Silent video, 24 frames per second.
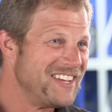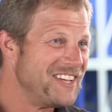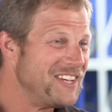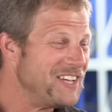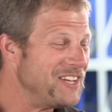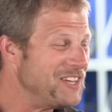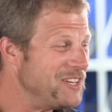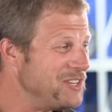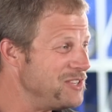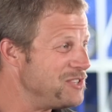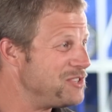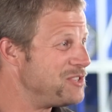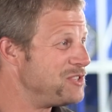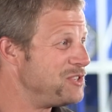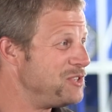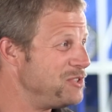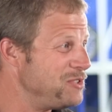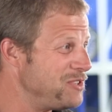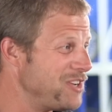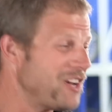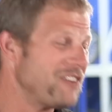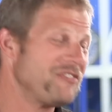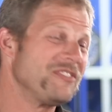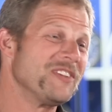is
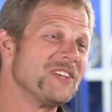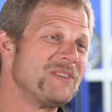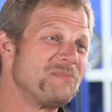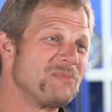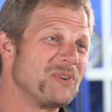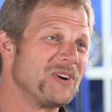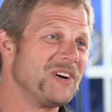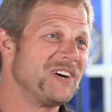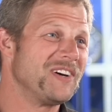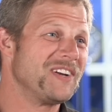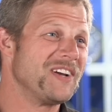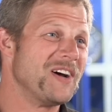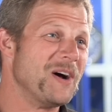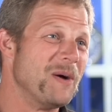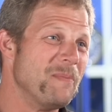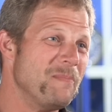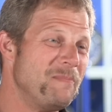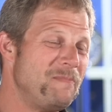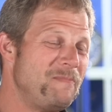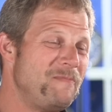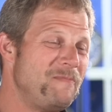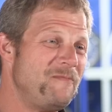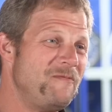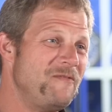you definitely brought a
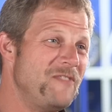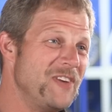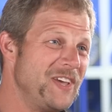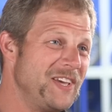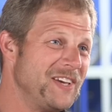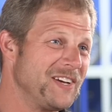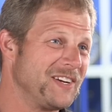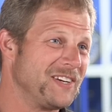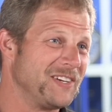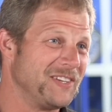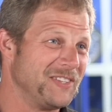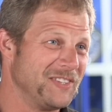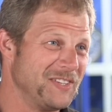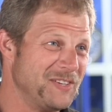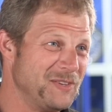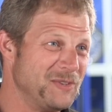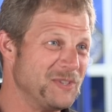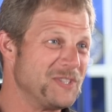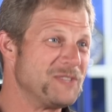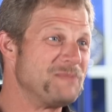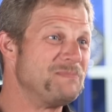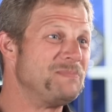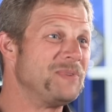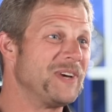vehicle that
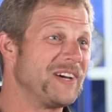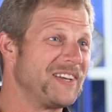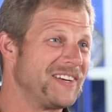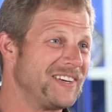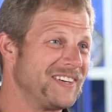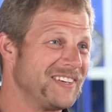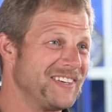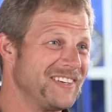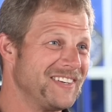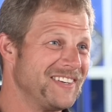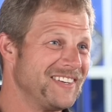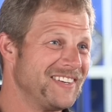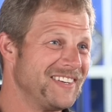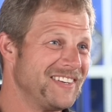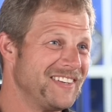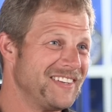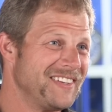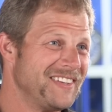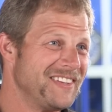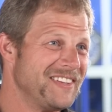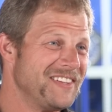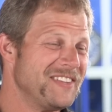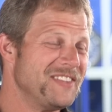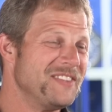was better
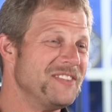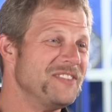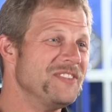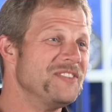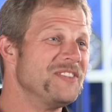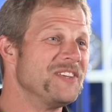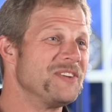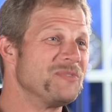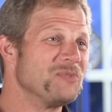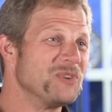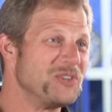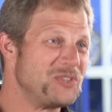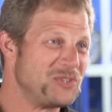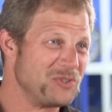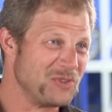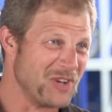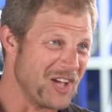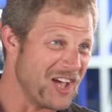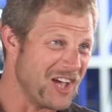than what you